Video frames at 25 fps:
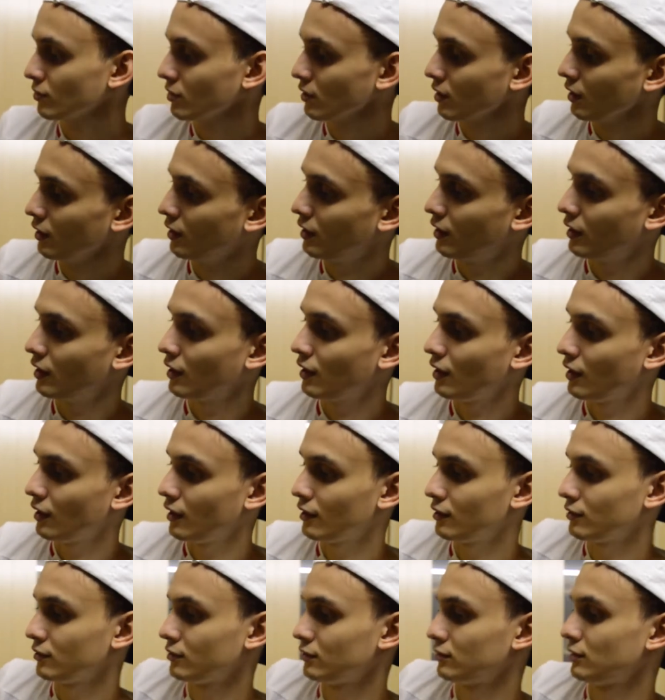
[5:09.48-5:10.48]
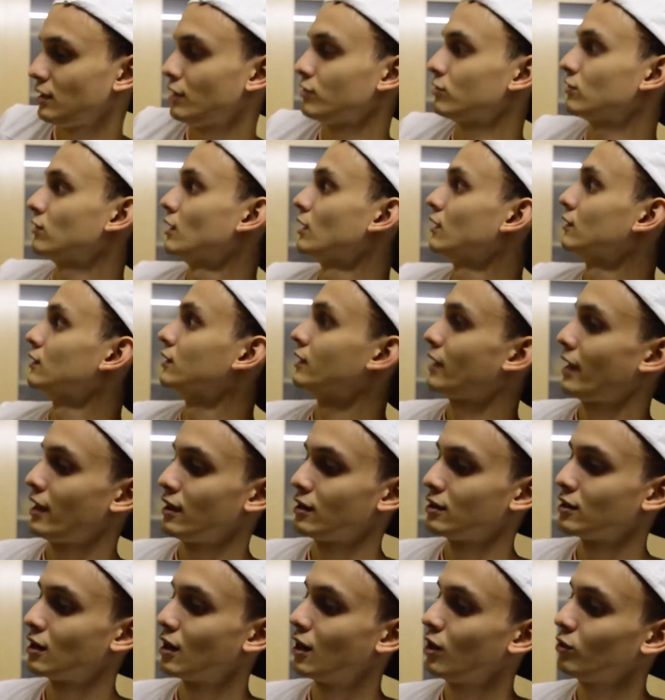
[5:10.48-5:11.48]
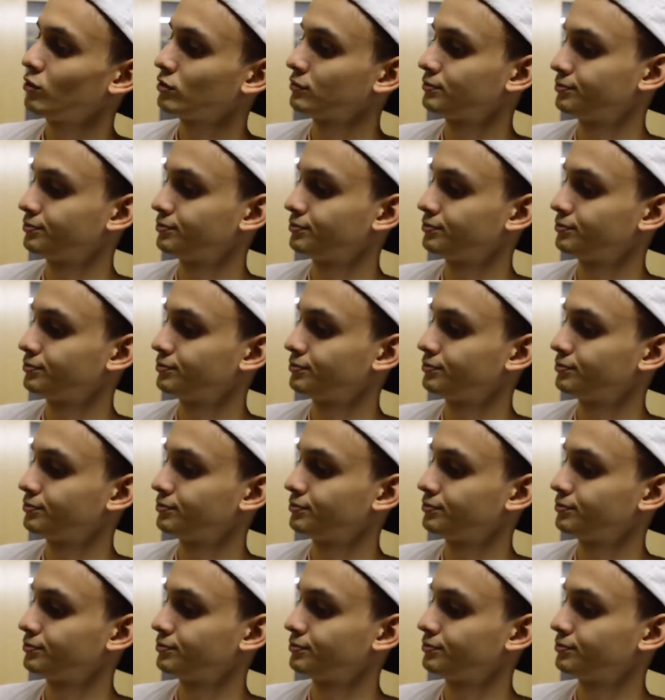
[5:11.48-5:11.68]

And let's take the hanger out